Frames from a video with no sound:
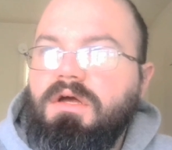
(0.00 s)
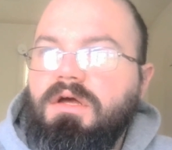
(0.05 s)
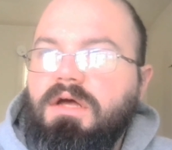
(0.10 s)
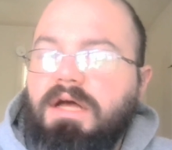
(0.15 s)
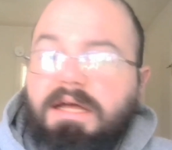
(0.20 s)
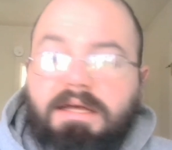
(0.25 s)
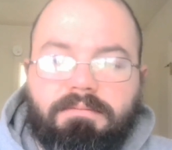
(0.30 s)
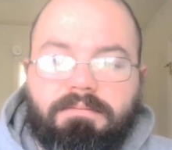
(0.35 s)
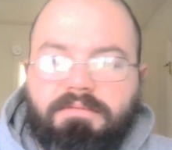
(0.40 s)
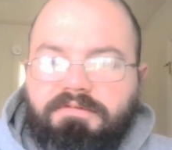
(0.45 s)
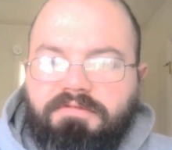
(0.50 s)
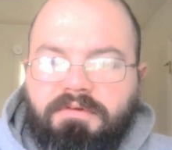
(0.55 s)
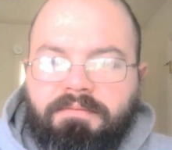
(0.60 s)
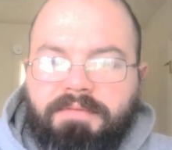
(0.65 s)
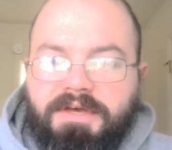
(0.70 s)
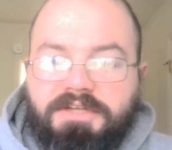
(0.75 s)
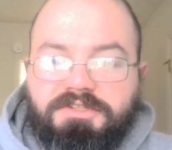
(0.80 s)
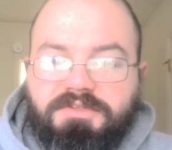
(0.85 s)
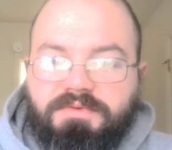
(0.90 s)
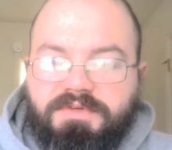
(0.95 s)
and um, before
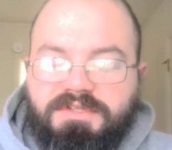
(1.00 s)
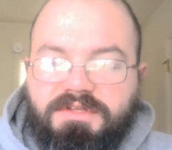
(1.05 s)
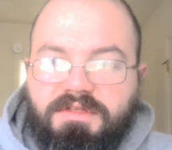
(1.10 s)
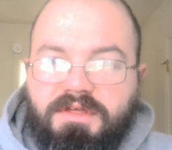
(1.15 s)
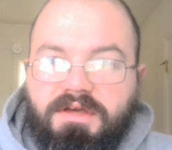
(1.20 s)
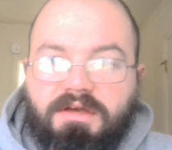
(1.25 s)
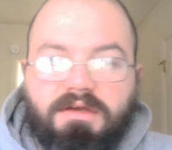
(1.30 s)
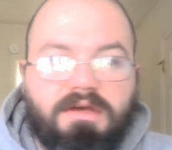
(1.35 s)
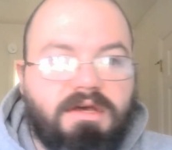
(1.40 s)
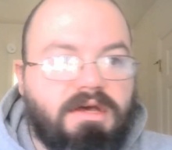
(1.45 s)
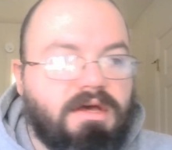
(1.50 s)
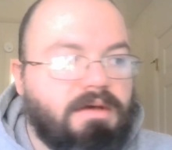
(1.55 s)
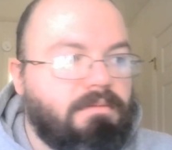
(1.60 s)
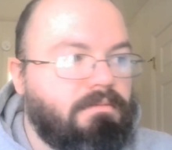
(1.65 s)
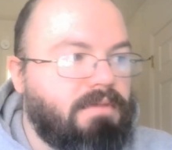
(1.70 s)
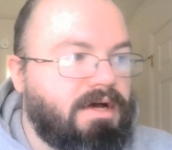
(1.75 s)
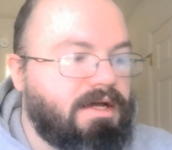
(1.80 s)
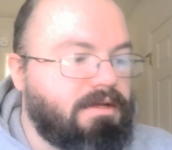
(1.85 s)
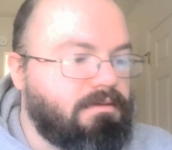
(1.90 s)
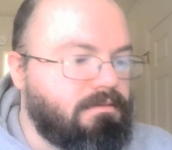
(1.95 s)
Mixer was a thing,
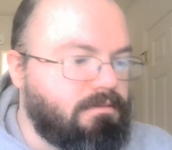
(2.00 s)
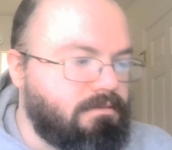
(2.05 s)
but